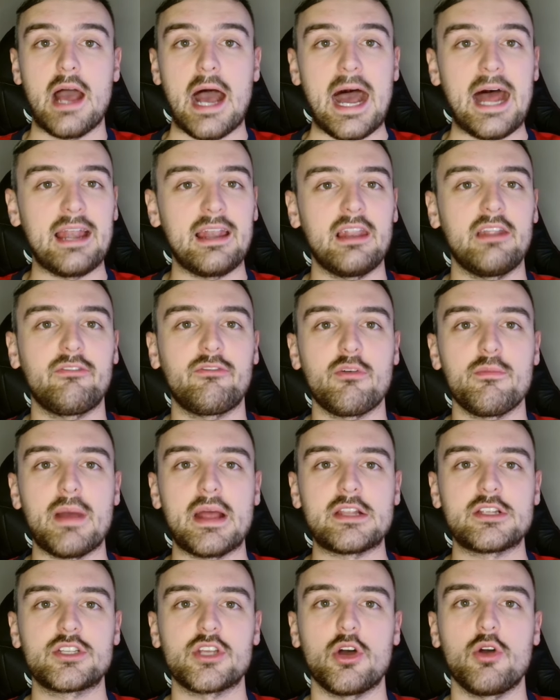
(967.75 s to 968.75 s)
and
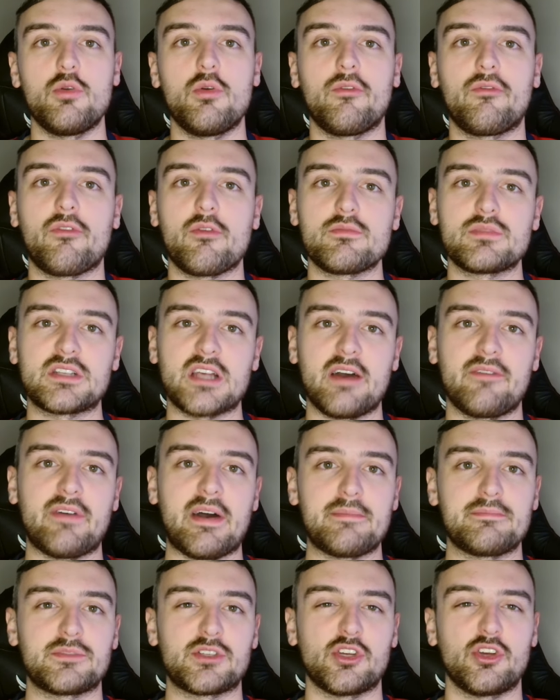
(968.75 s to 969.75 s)
Livramento from
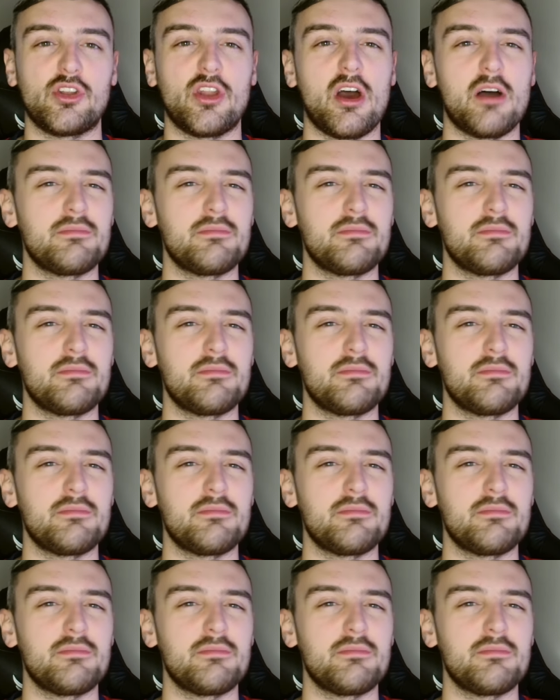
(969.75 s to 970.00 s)
Southampton,